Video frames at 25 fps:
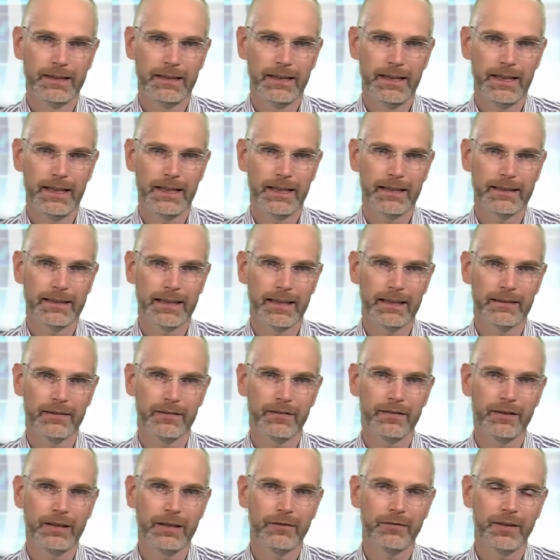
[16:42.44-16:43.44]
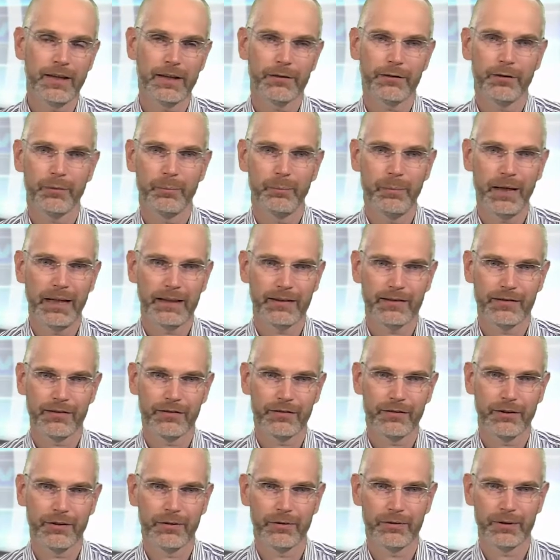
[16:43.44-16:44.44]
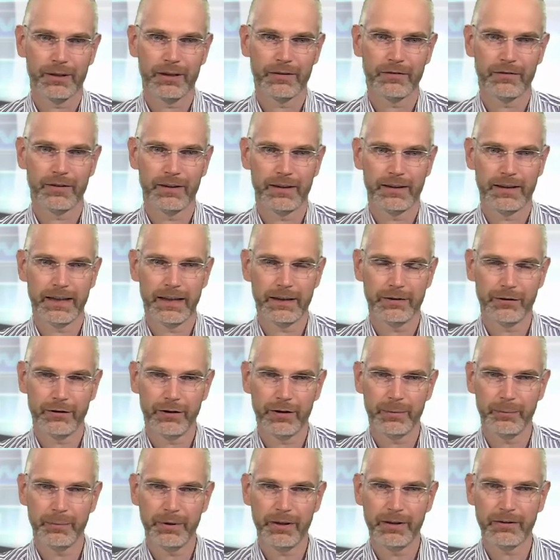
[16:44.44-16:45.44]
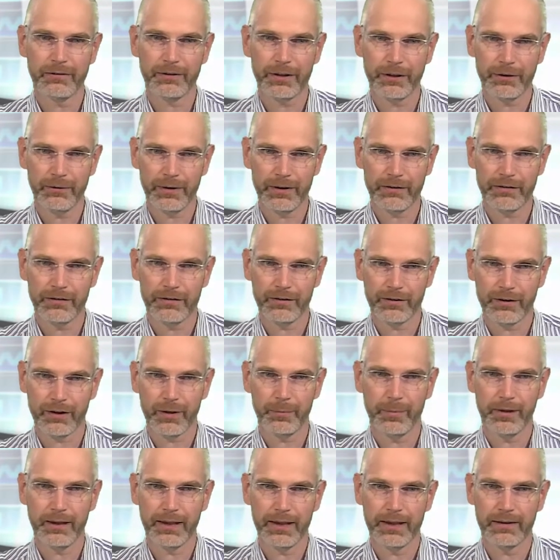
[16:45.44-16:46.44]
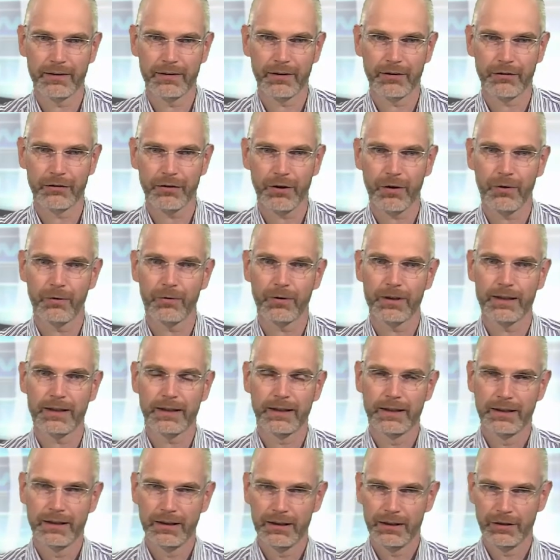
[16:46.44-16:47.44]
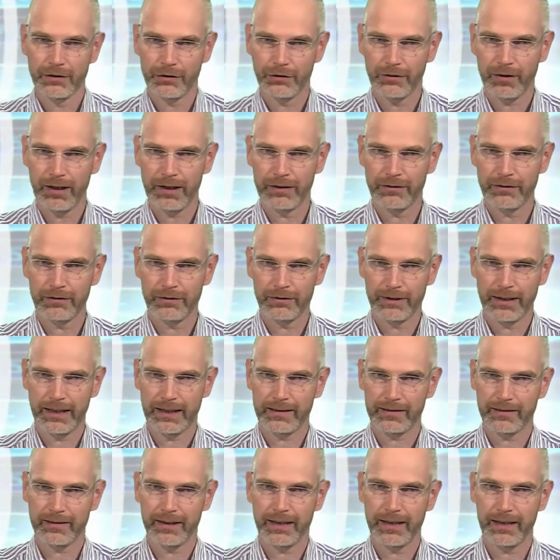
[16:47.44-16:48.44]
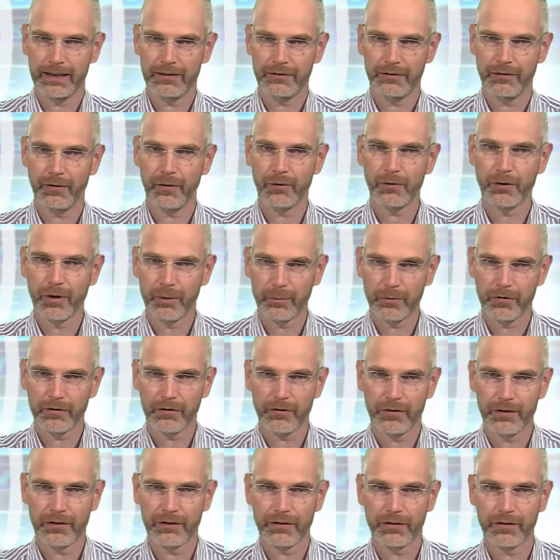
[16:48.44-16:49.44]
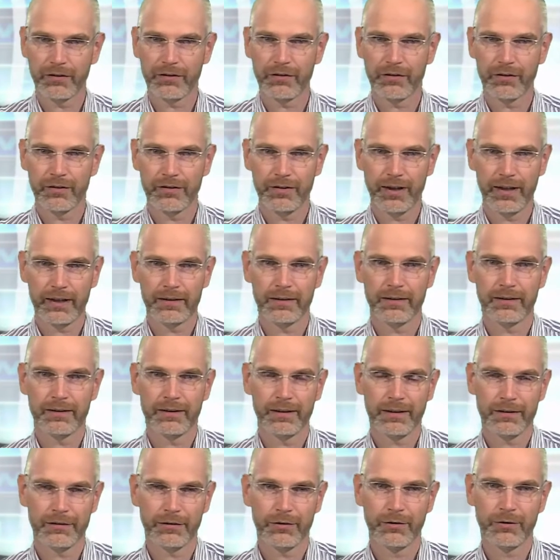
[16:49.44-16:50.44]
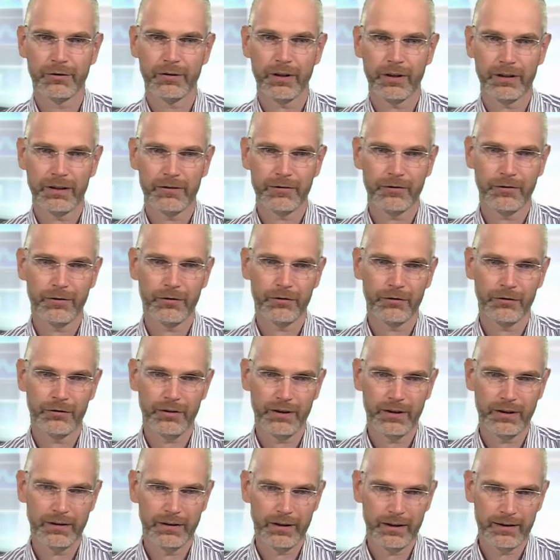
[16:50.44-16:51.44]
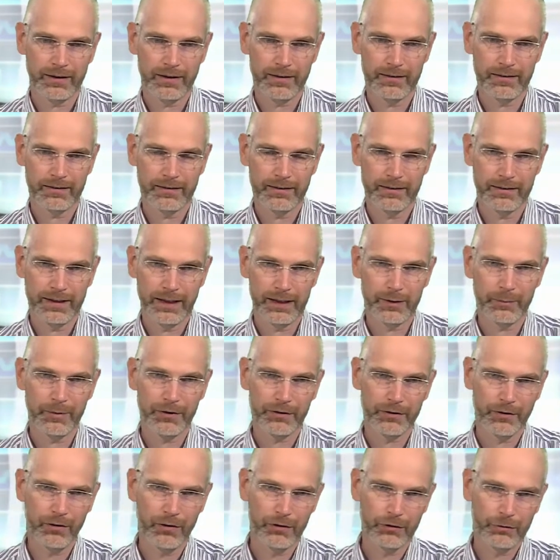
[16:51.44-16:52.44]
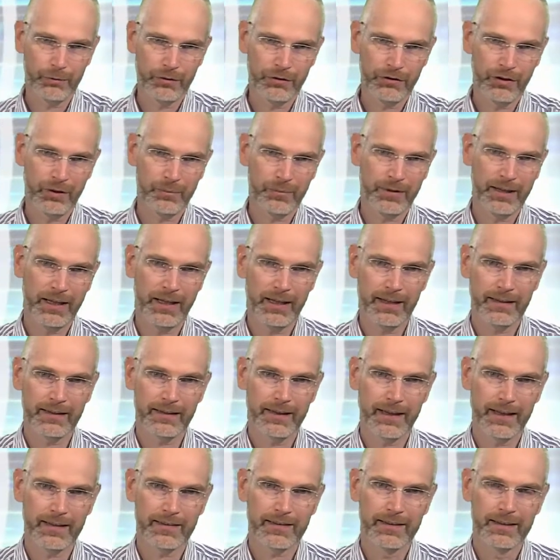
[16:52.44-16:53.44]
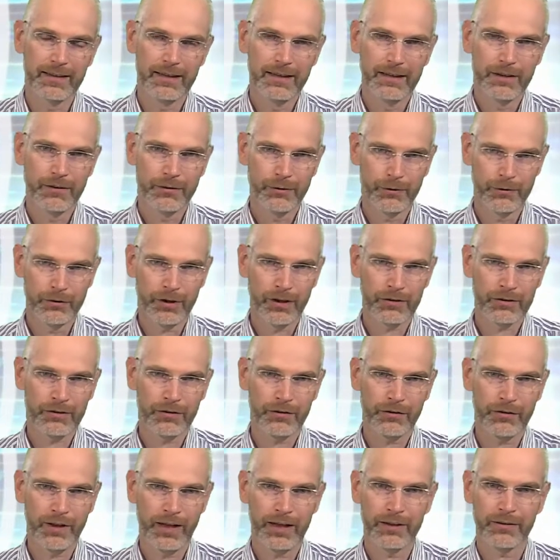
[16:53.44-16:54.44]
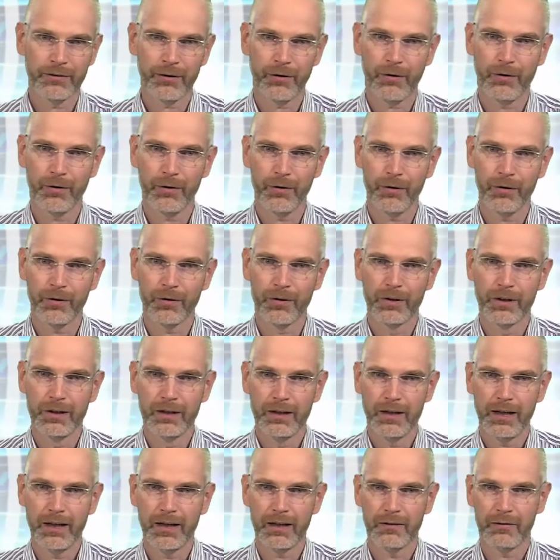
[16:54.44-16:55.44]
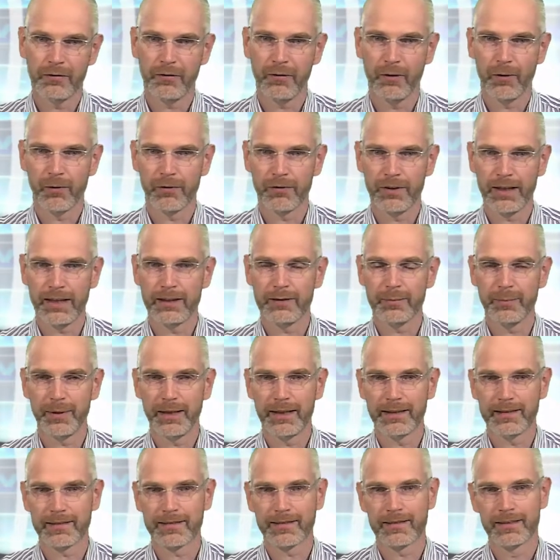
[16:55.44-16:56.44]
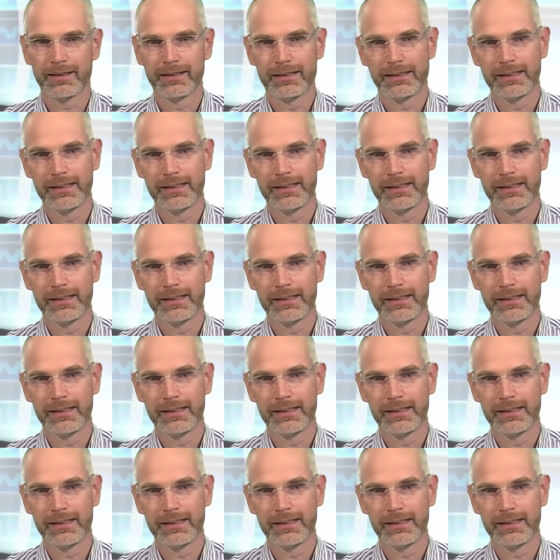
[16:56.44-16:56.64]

and then see if there's a match. So if the HTTP request coming in is only trying to get a phone number, for instance, then it's good that if you see that the database calls which are behind that do not contain the whole phone database.